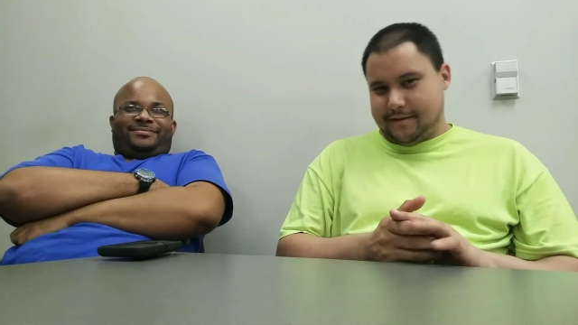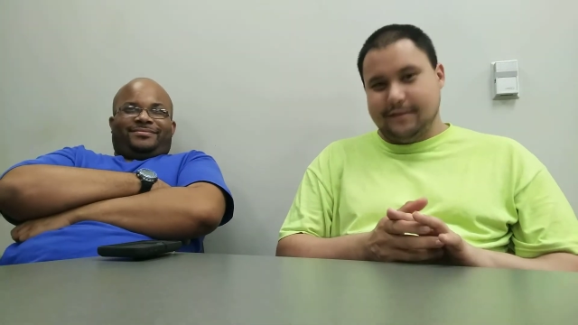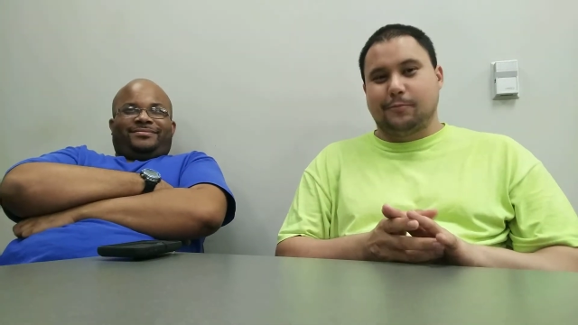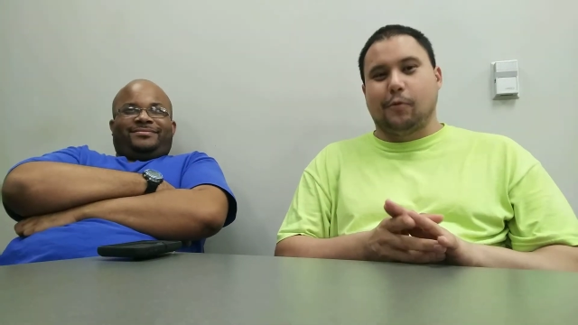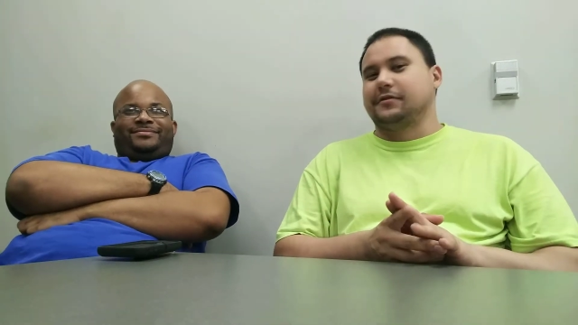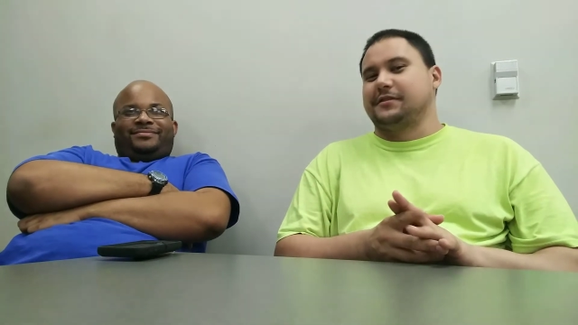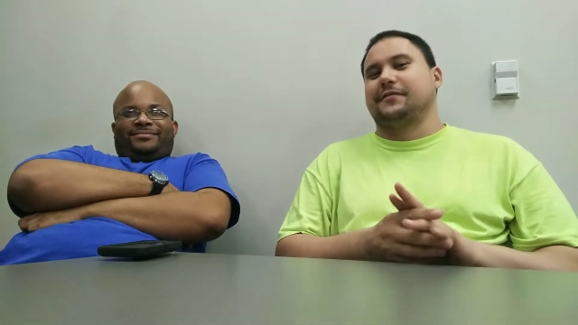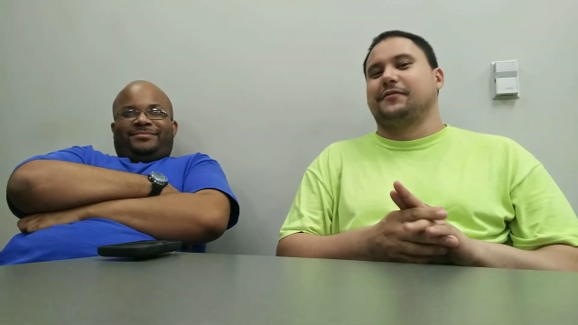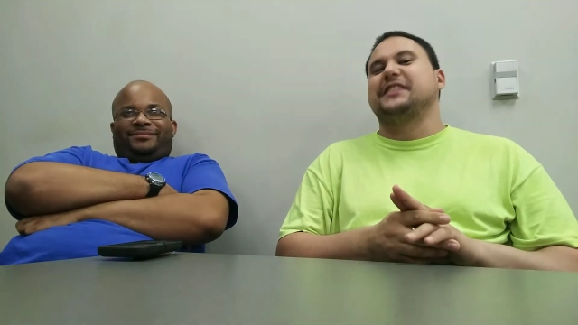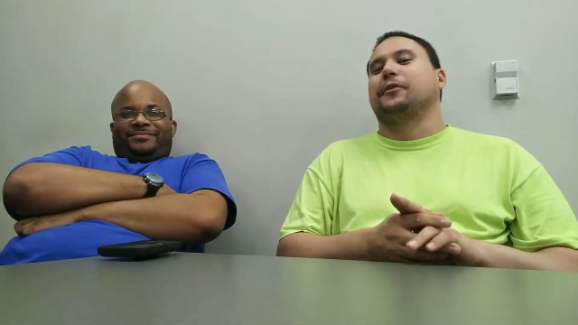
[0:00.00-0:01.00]
Speaker 1: He's worse than
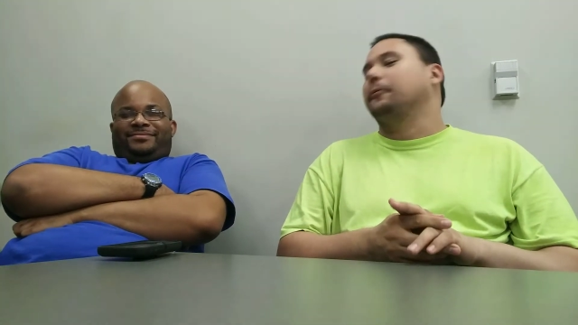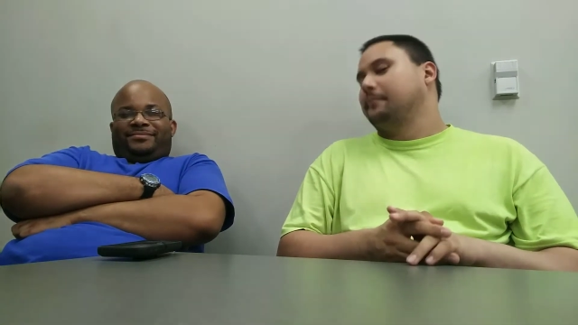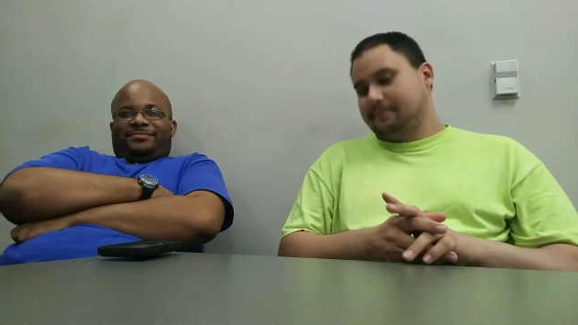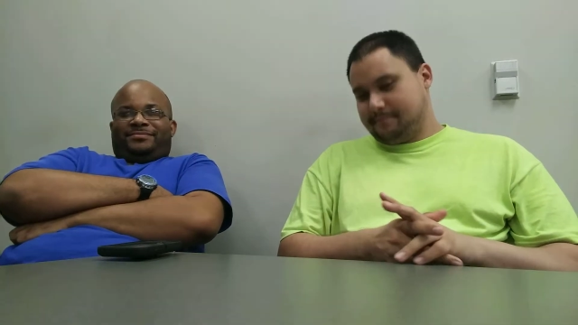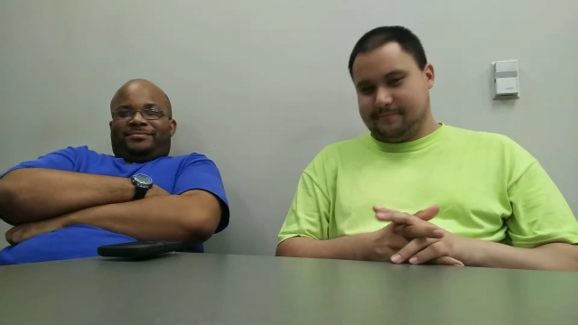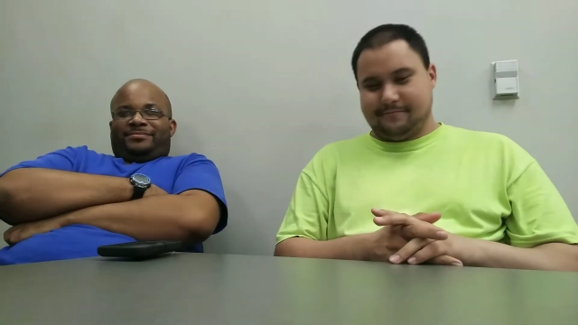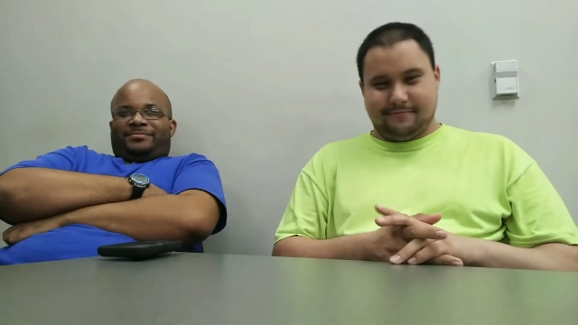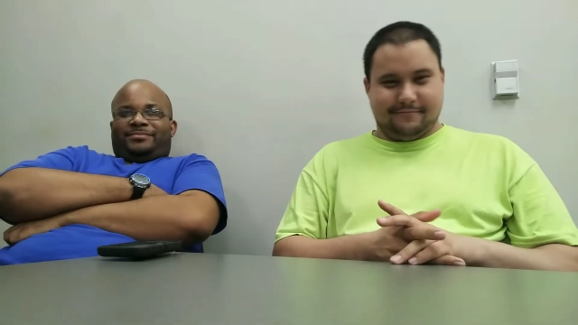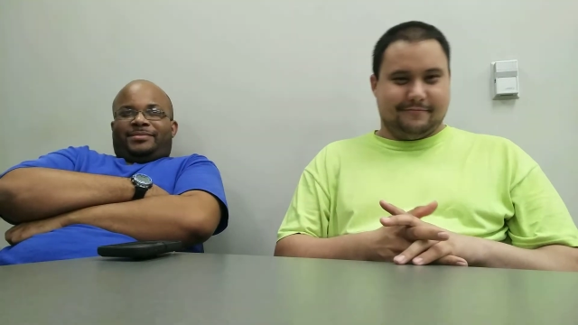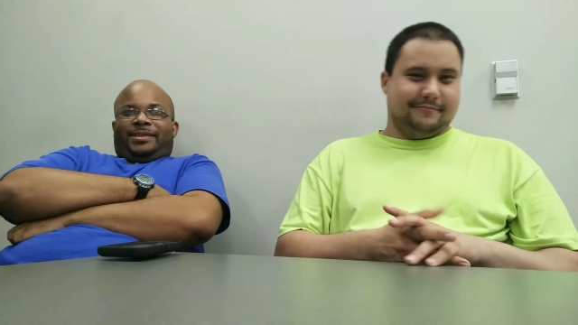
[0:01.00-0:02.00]
Vito.
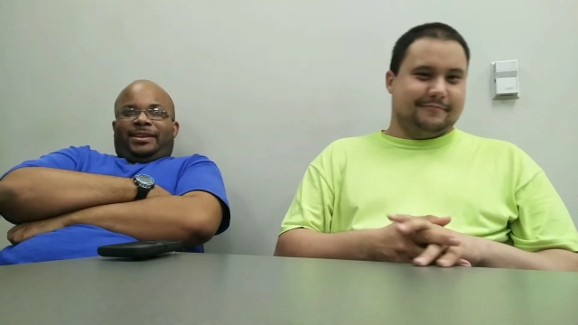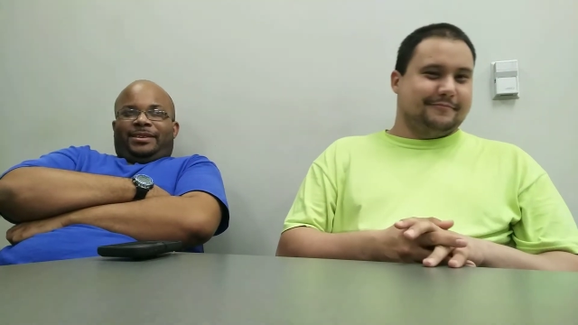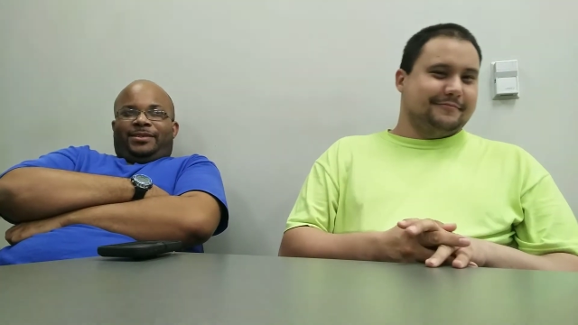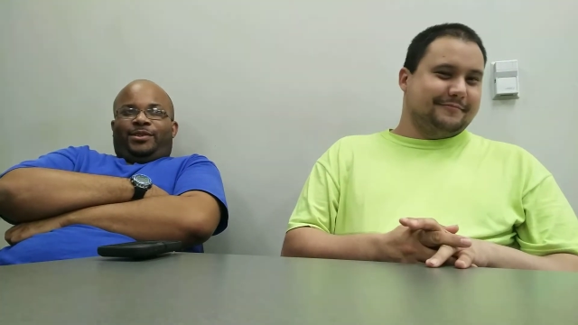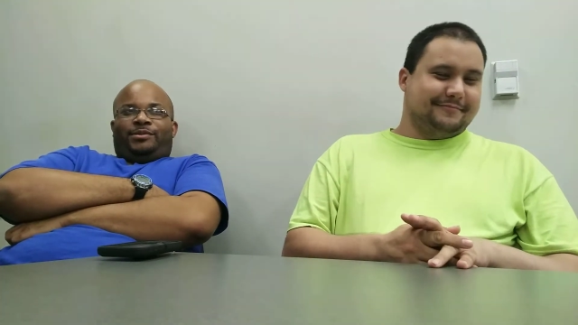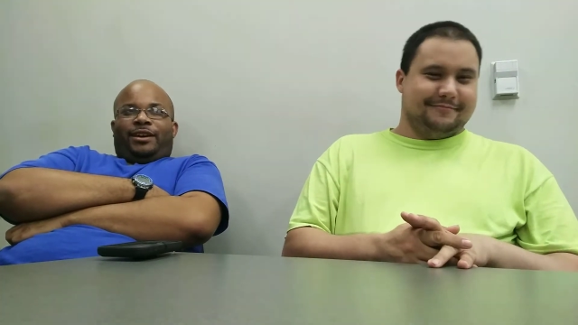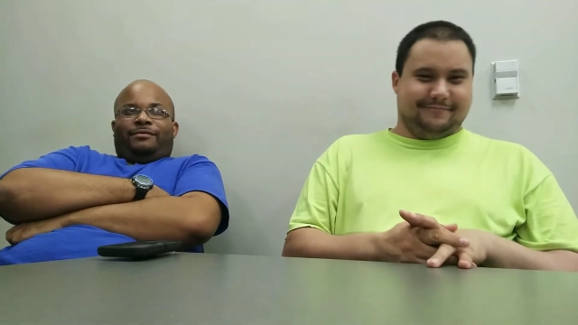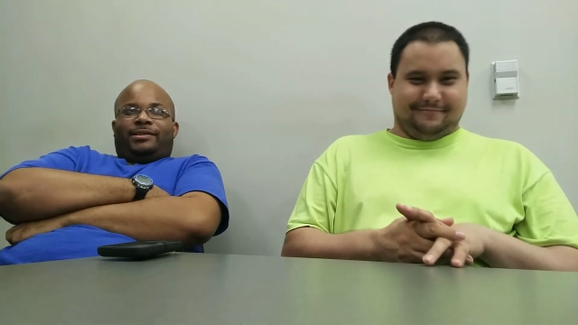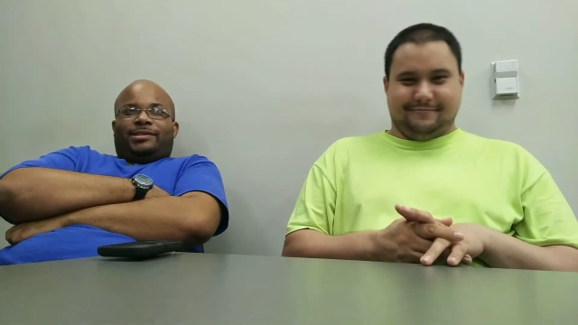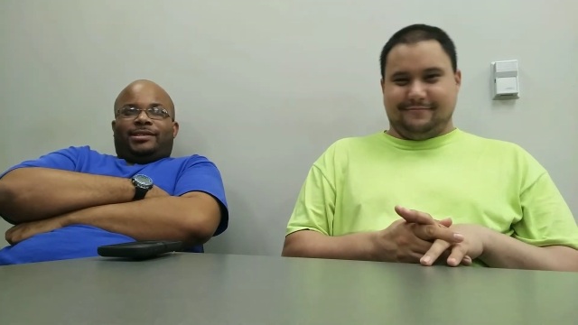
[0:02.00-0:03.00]
Speaker 2: And you do not
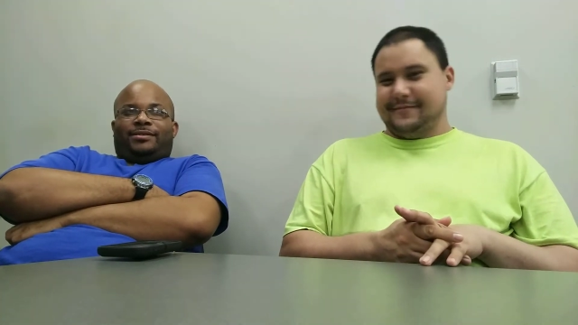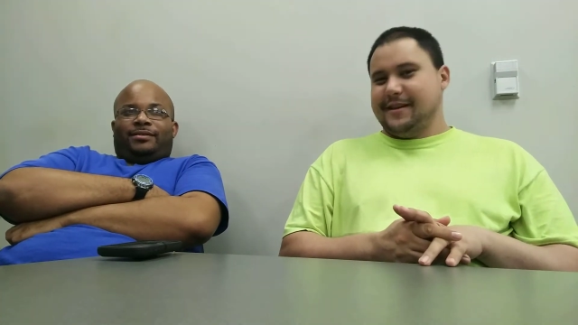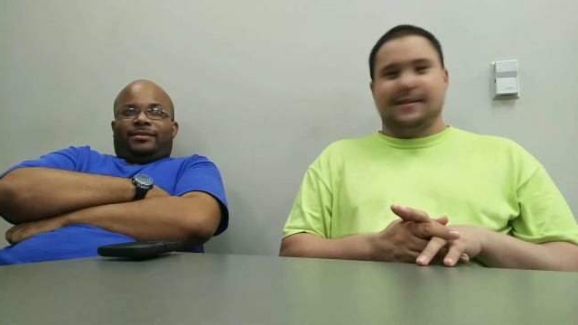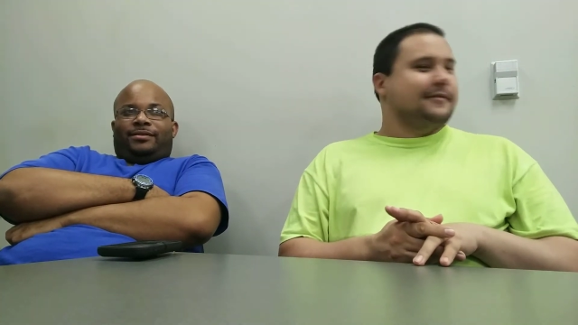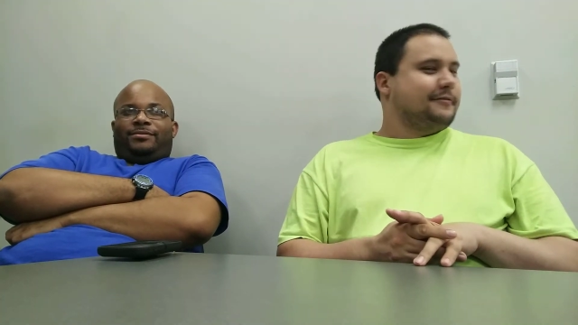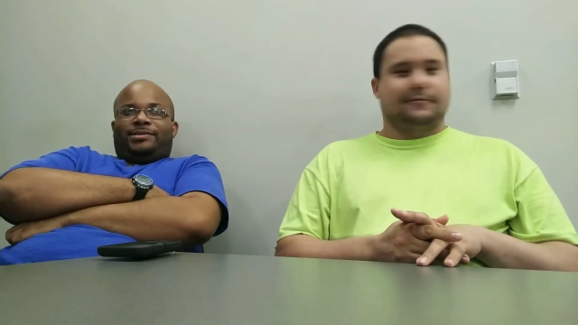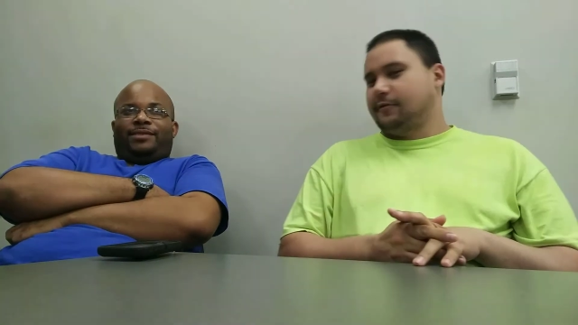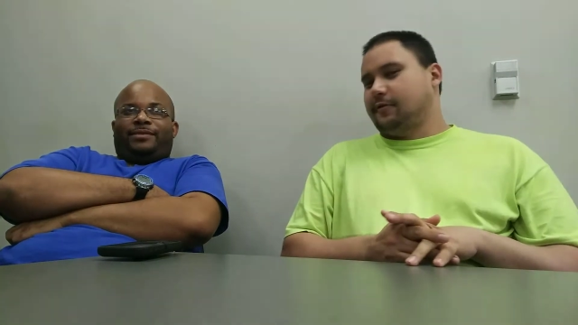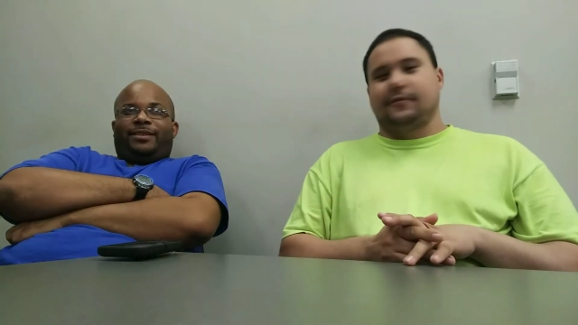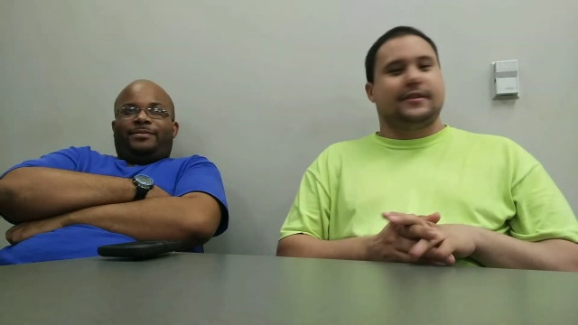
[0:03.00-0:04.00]
want to see. You you've seen
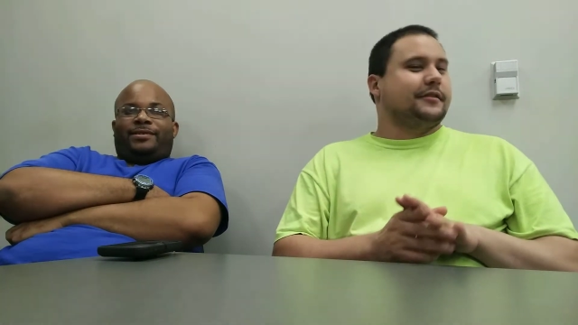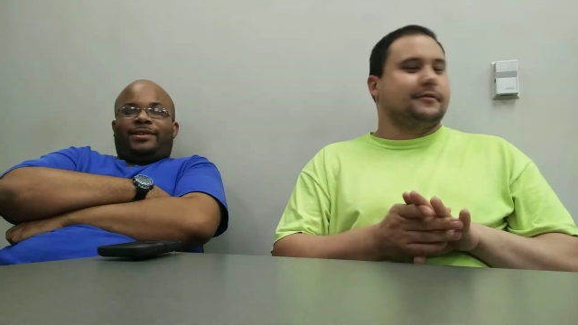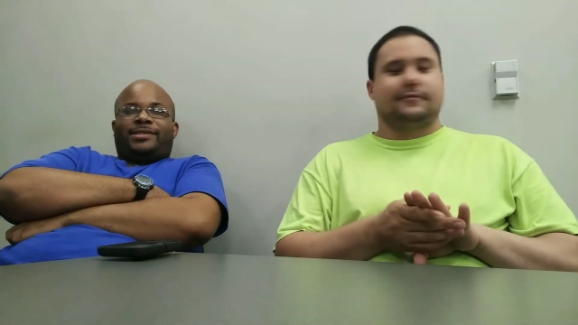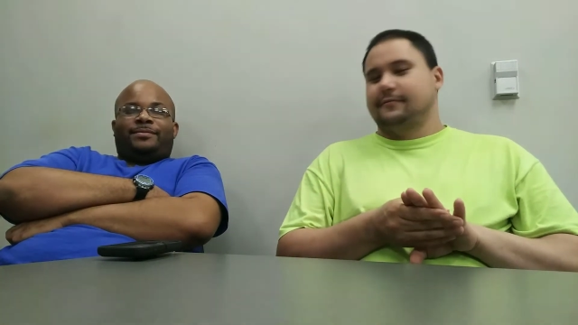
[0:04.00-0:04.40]
what he's
Speaker 1: wearing.